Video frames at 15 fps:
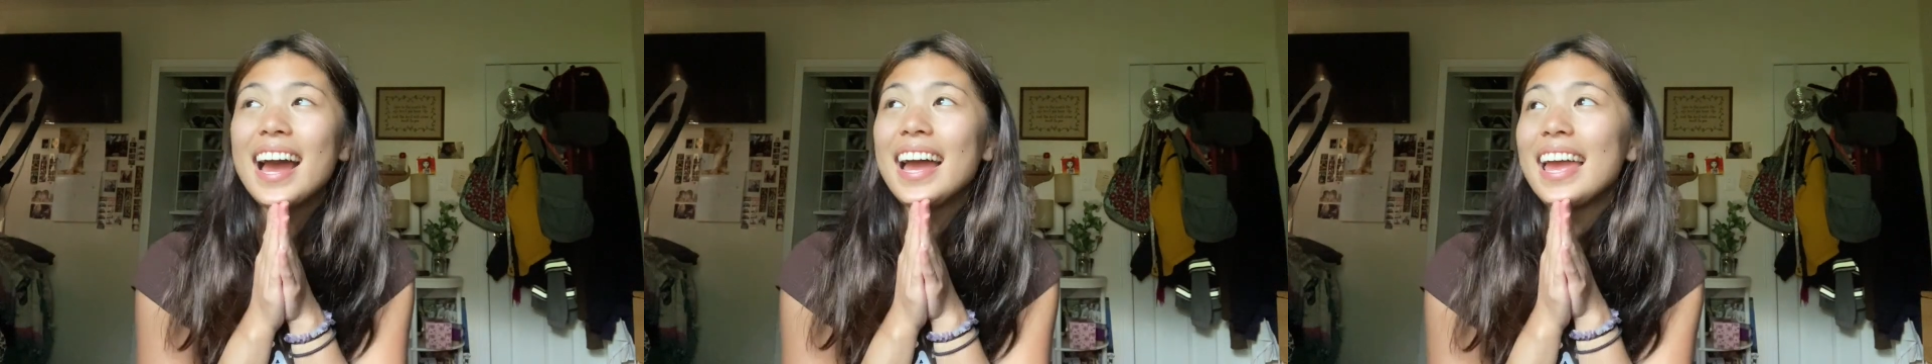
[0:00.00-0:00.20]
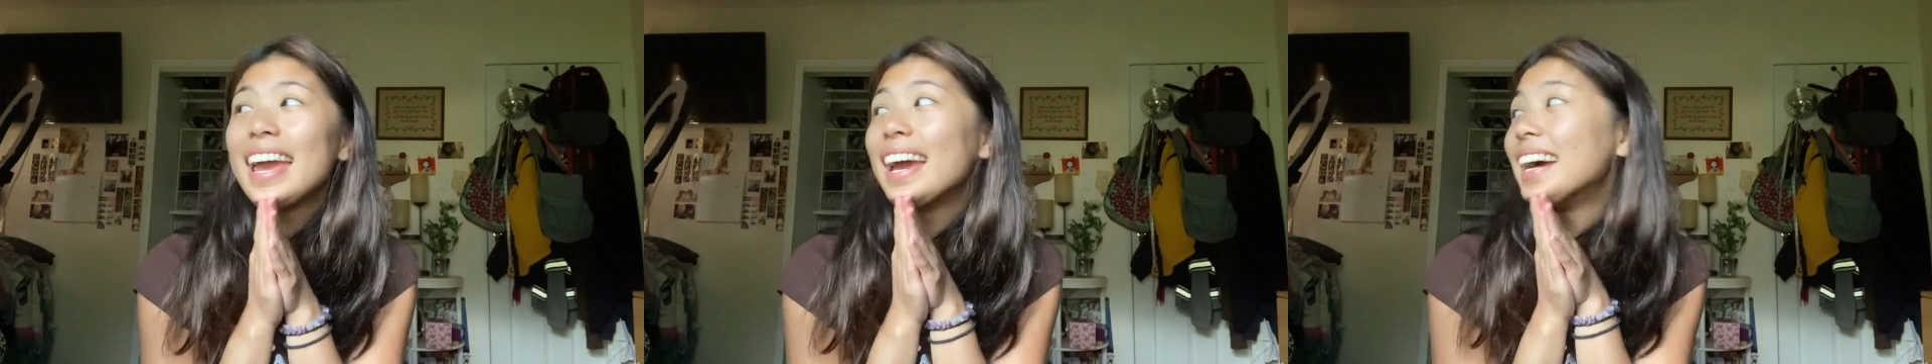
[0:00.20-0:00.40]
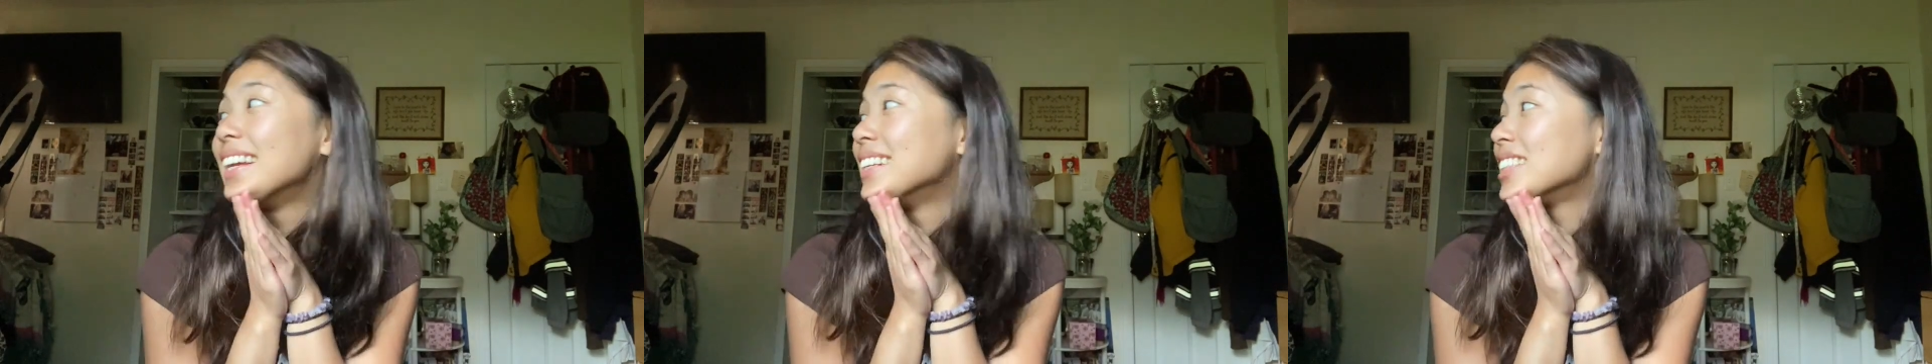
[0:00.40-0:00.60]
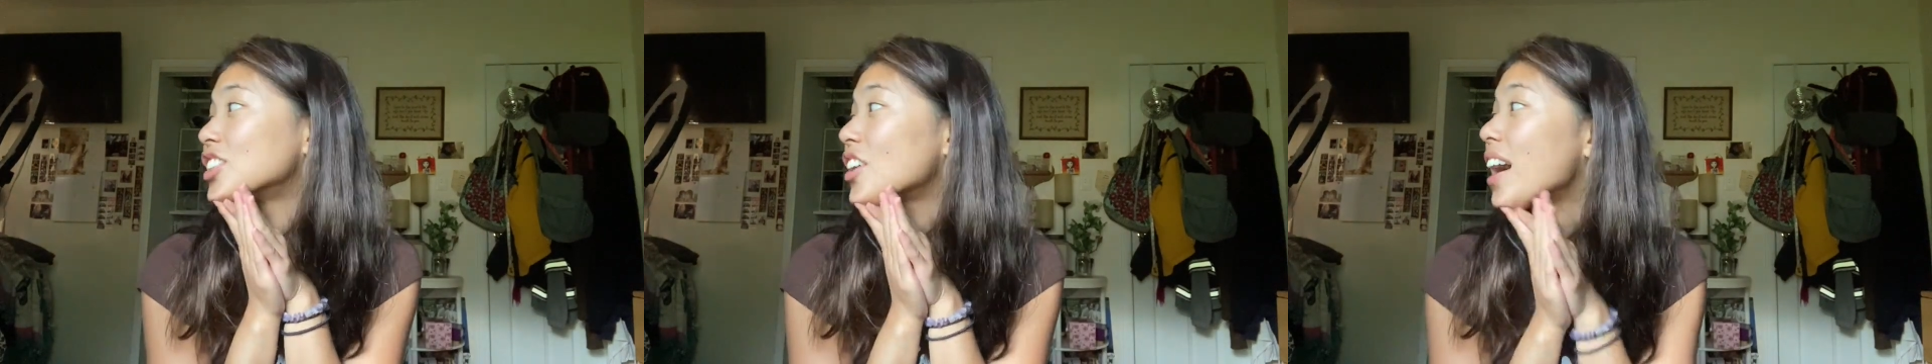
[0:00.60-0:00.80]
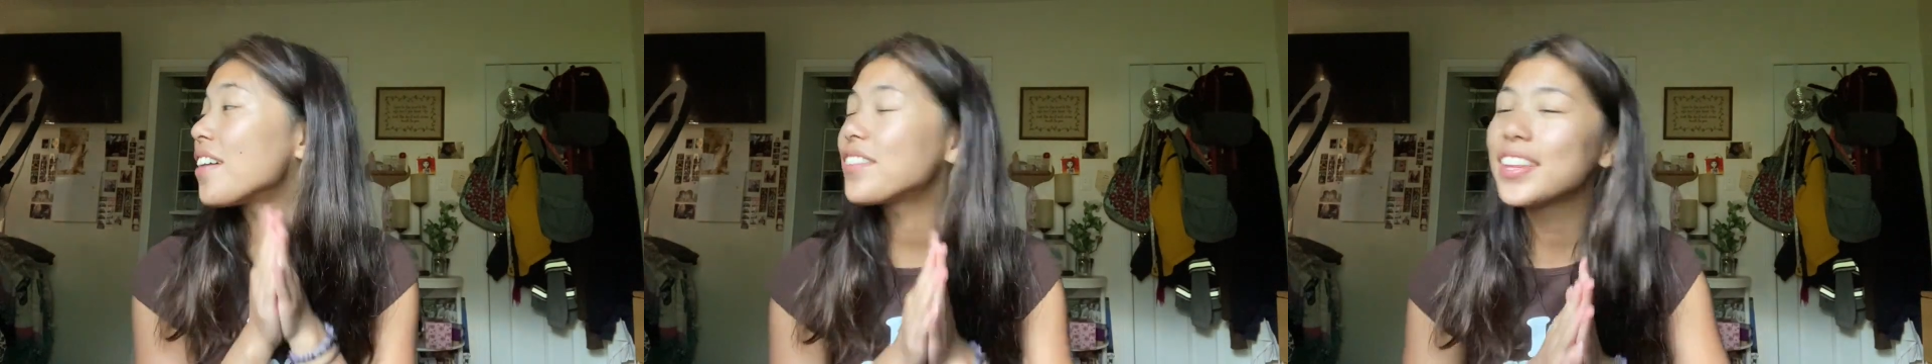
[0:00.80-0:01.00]
and
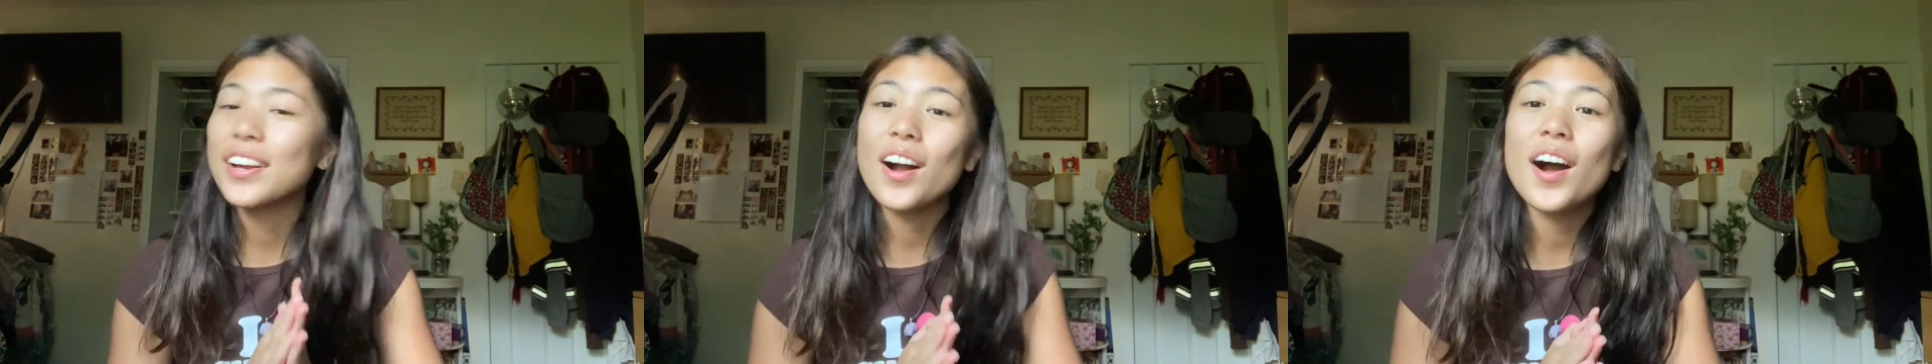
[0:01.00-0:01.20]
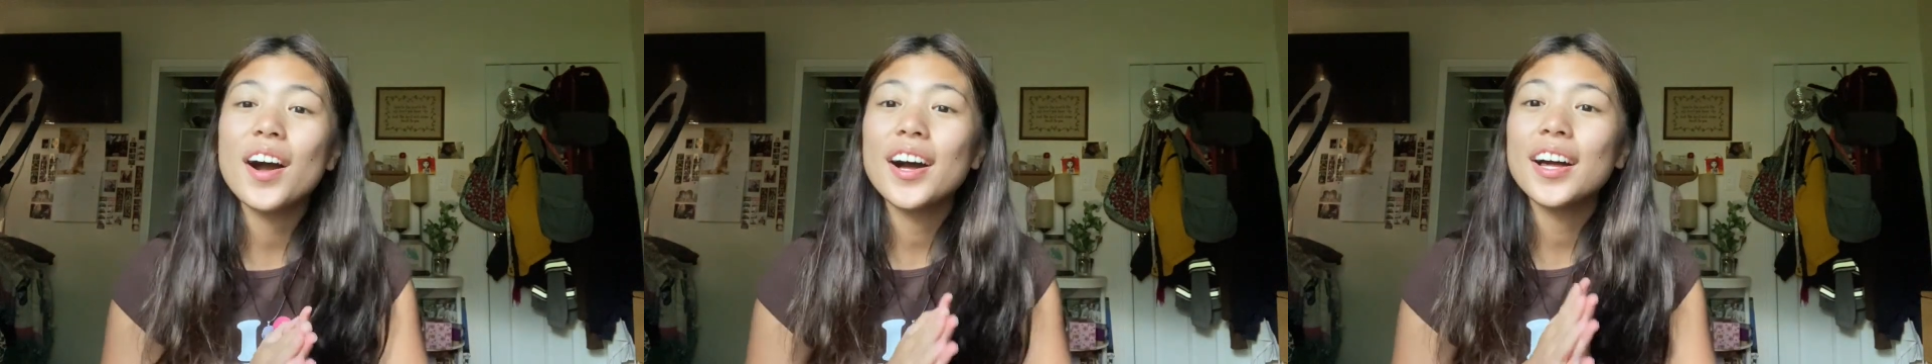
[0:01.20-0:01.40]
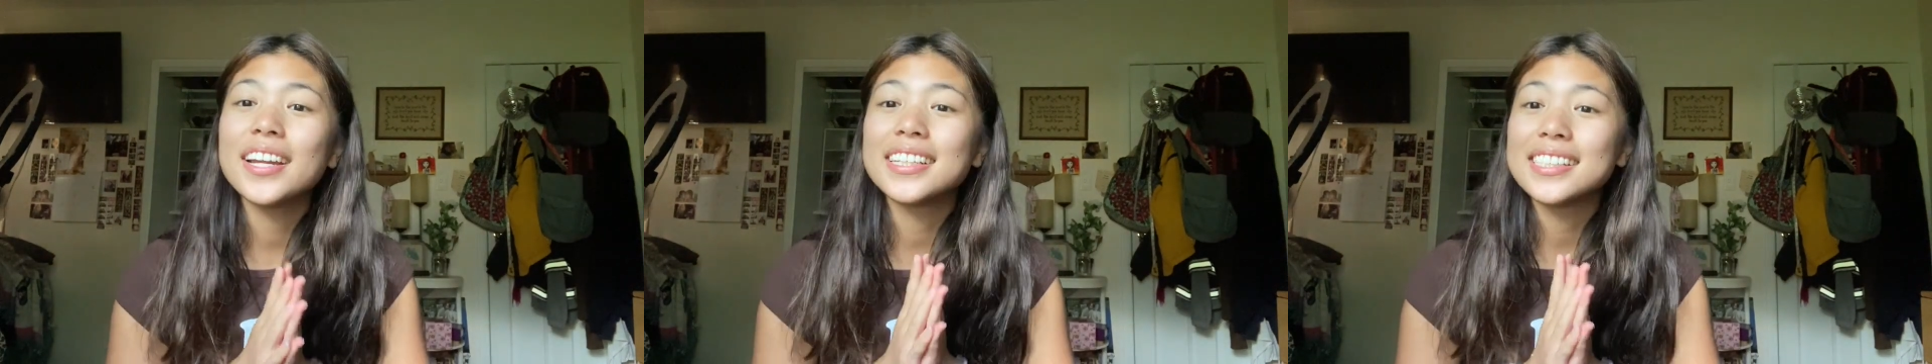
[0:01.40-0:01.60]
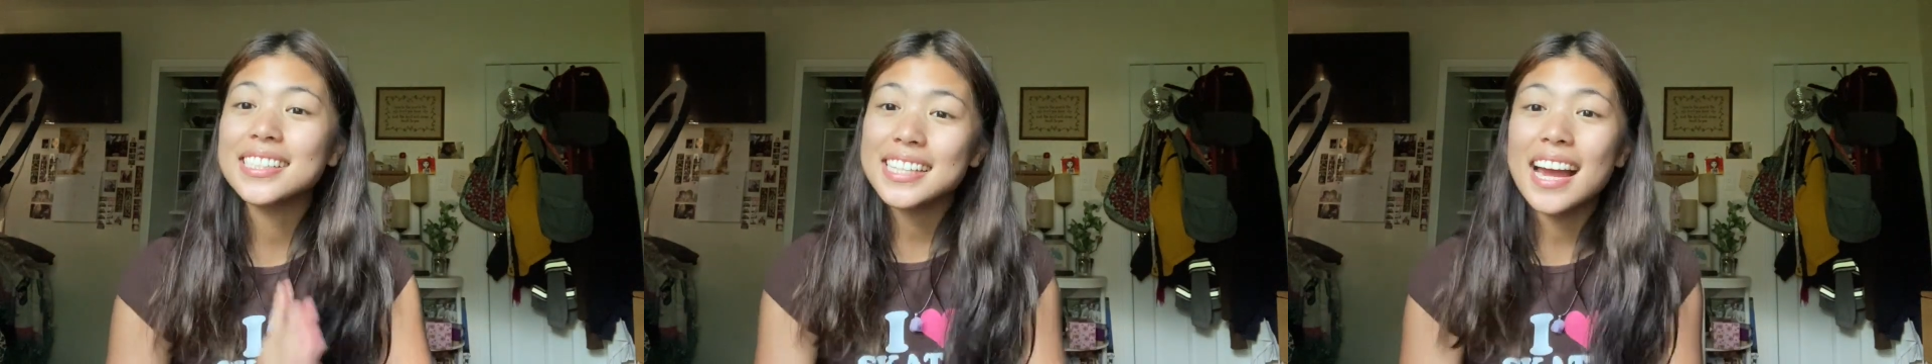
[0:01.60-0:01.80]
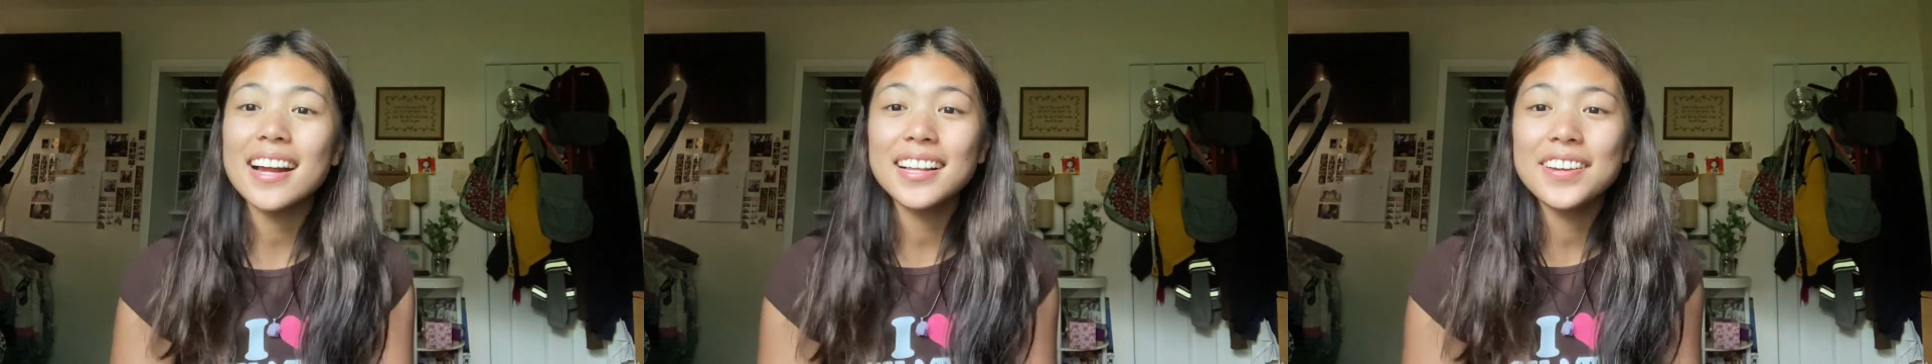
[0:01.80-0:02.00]
try everything on and
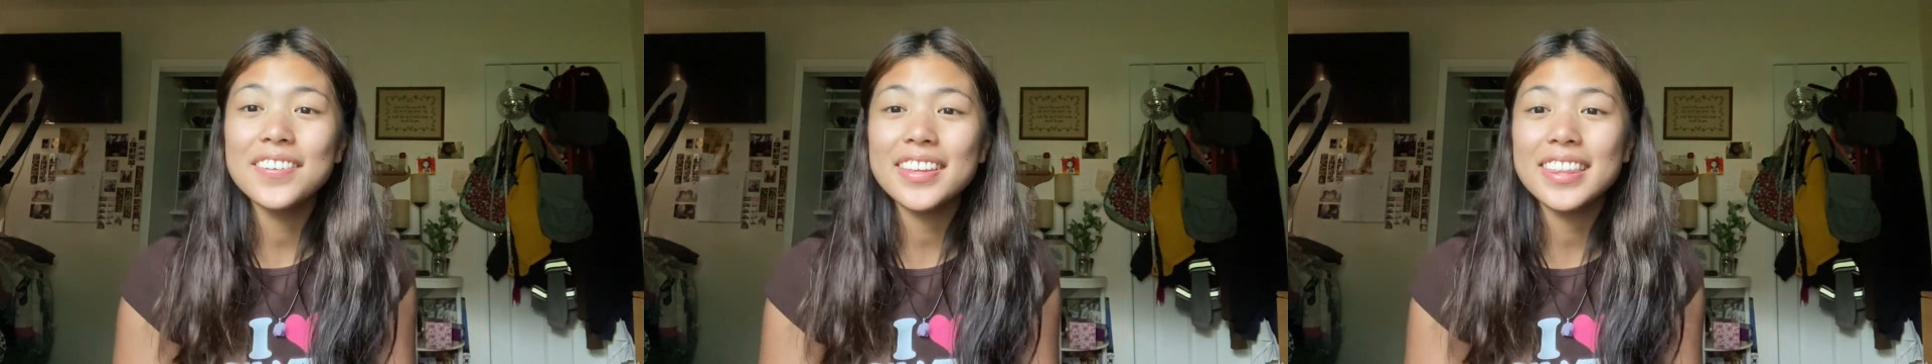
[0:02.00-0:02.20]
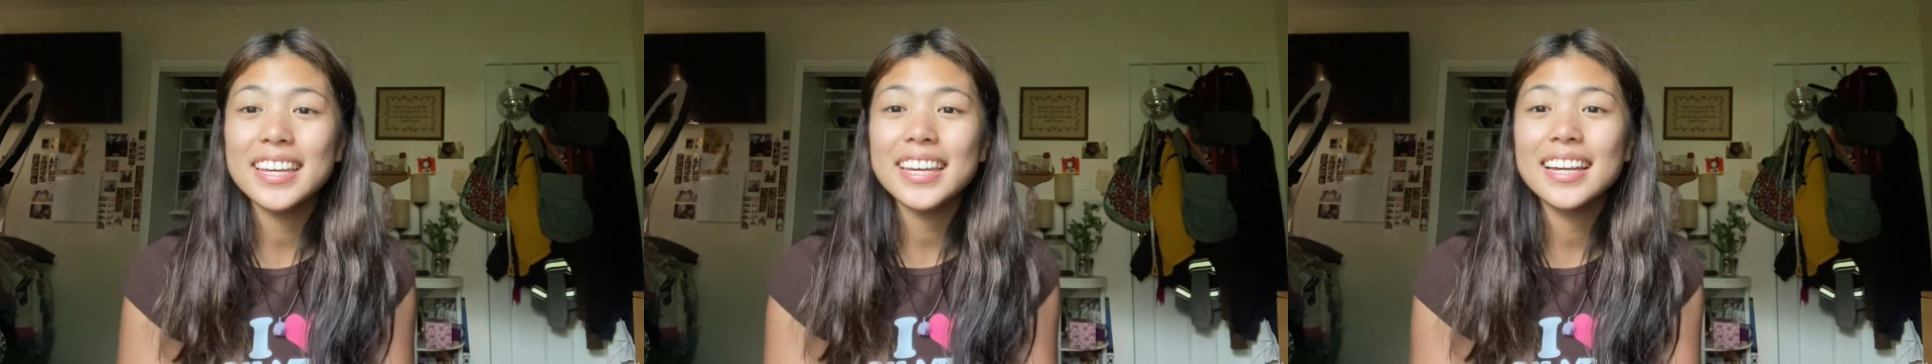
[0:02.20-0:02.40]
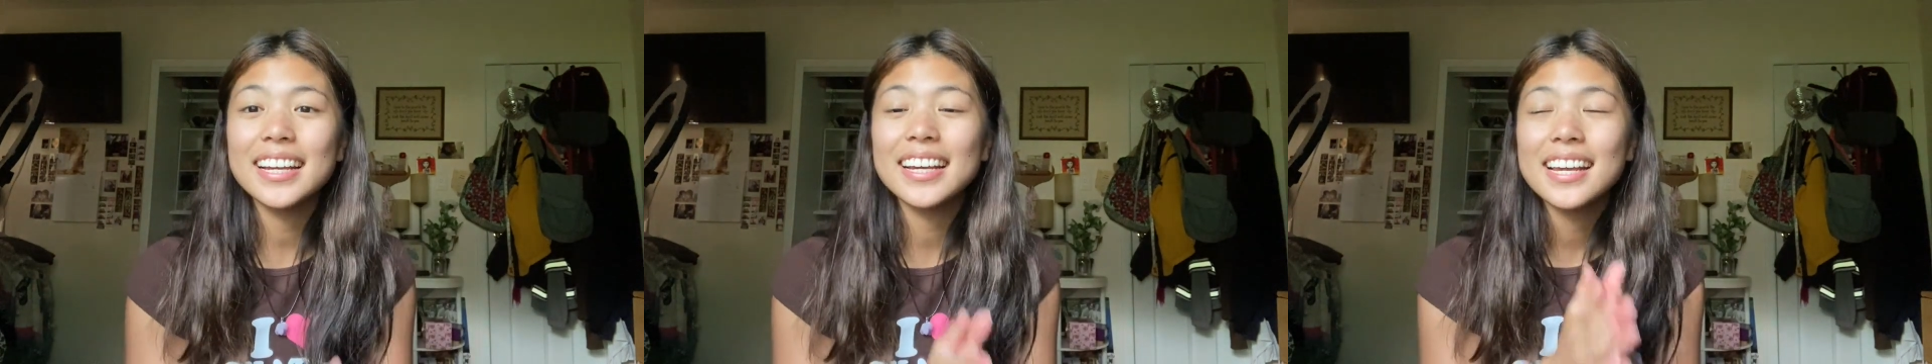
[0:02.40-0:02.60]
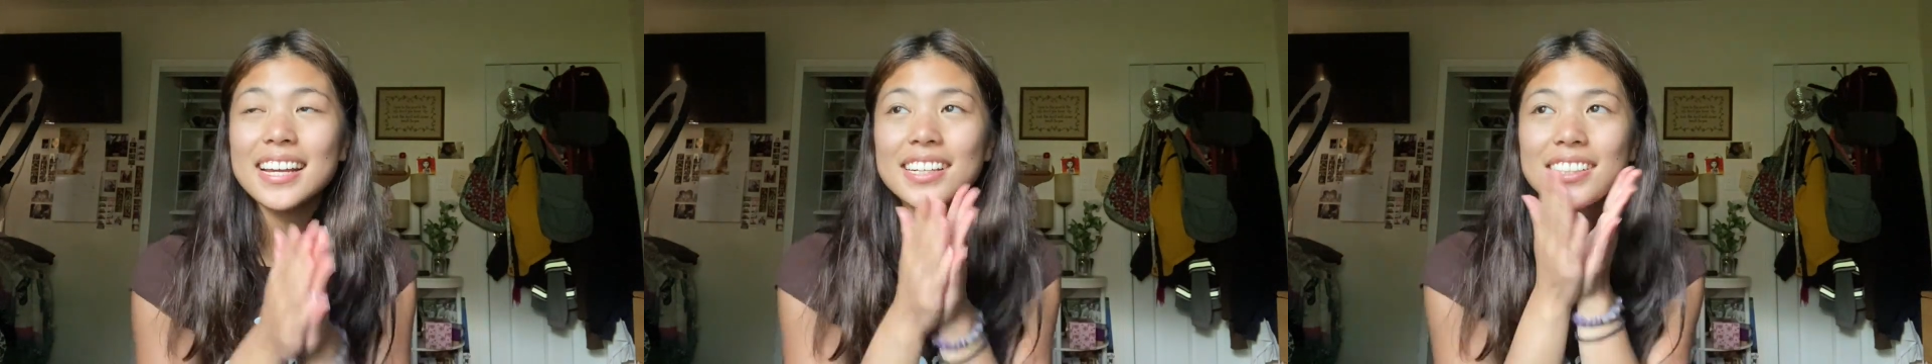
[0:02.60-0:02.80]
style everything.